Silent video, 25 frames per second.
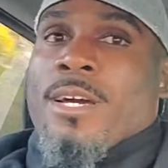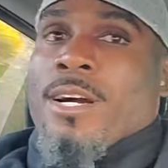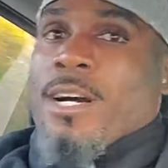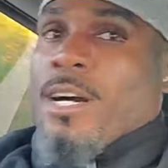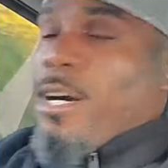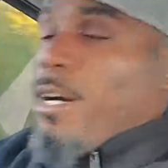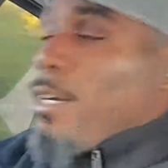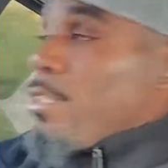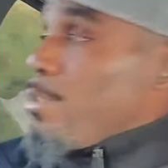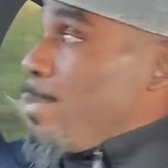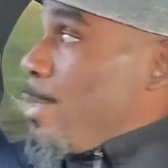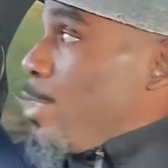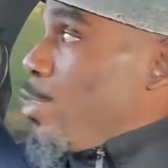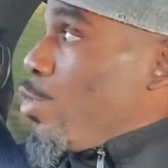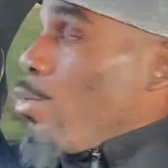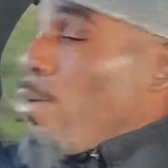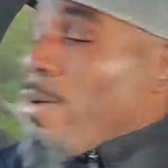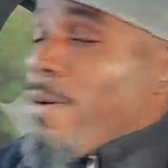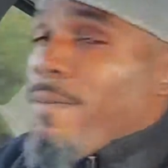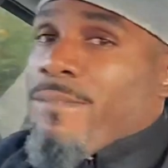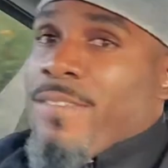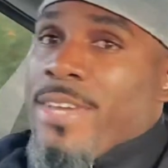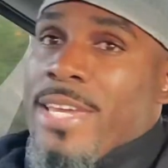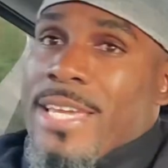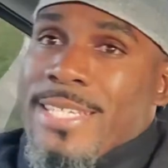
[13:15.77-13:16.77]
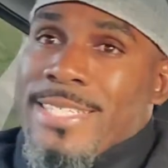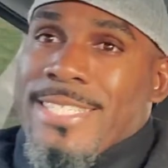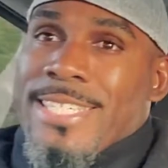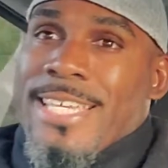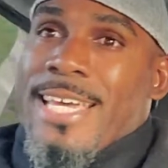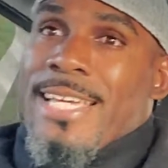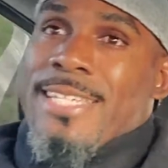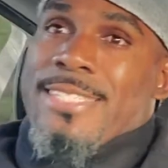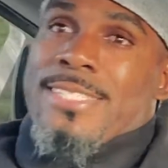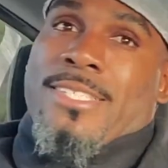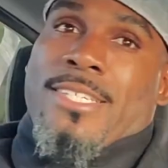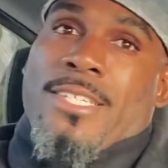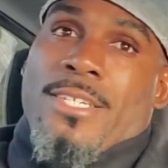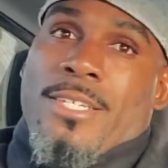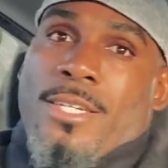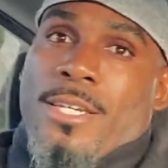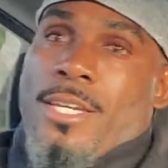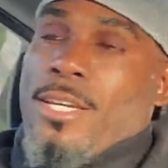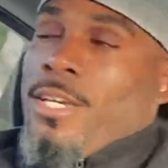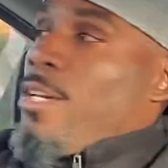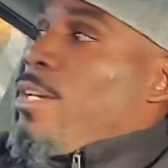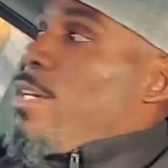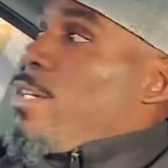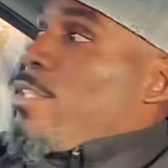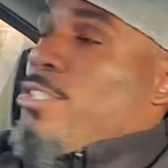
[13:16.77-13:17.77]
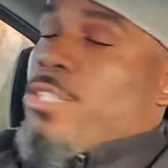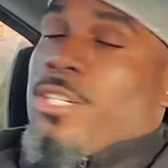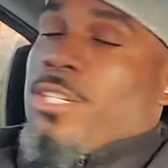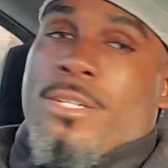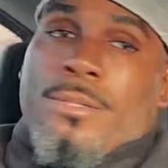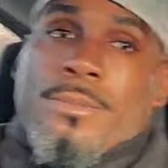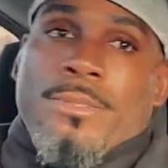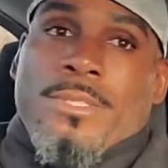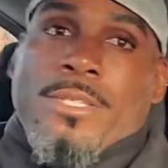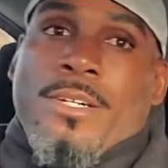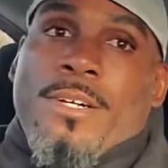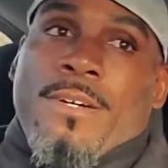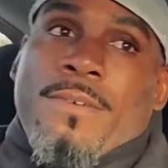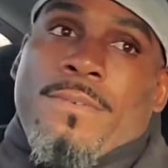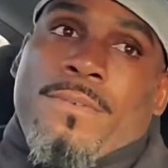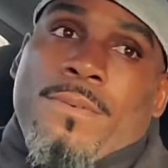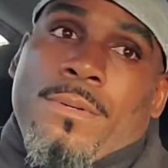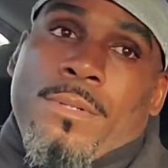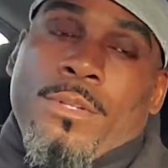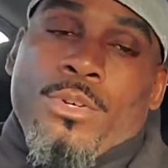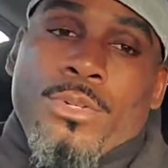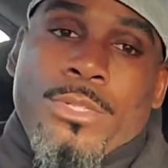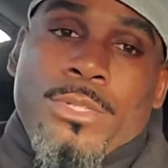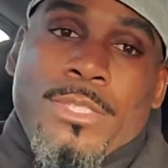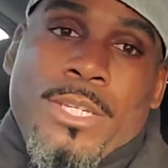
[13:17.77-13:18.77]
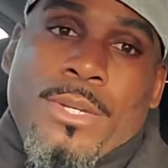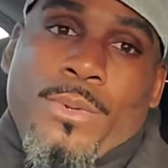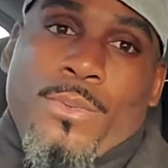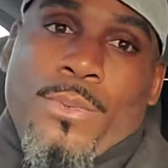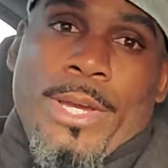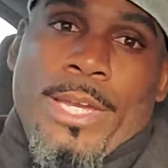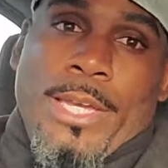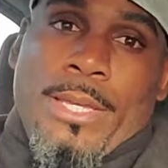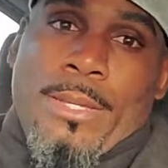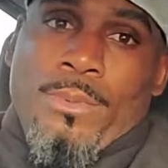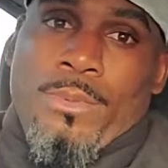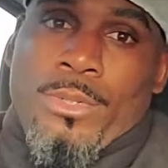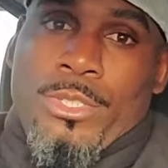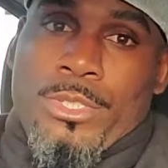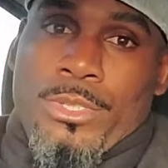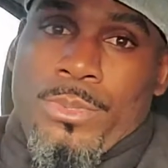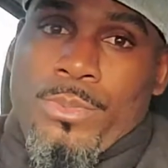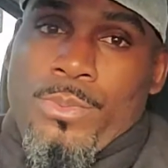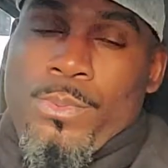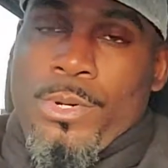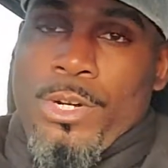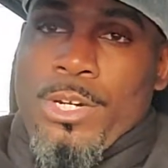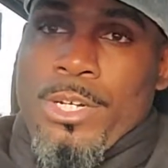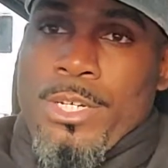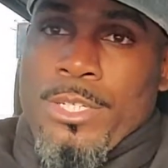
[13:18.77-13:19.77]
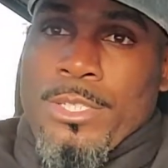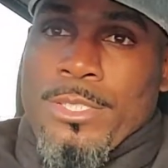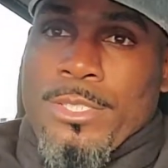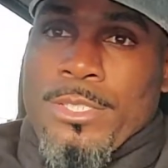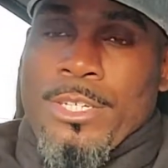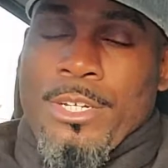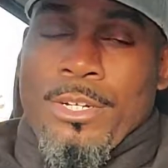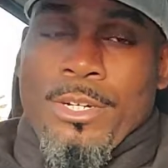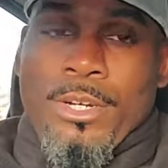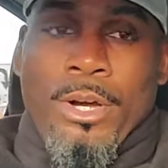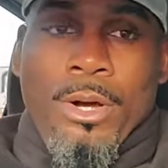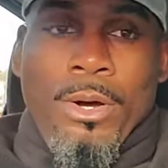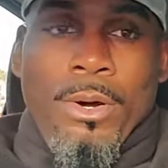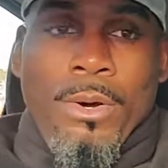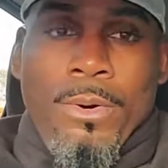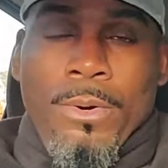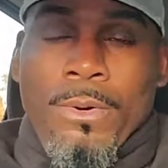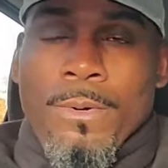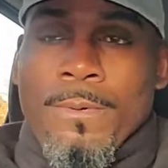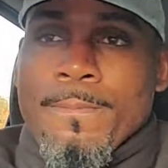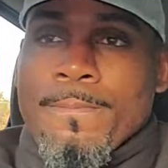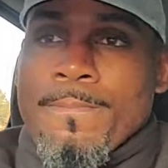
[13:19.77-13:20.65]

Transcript: uh, has been doing fantastic in terms of losing weight, which was their goal.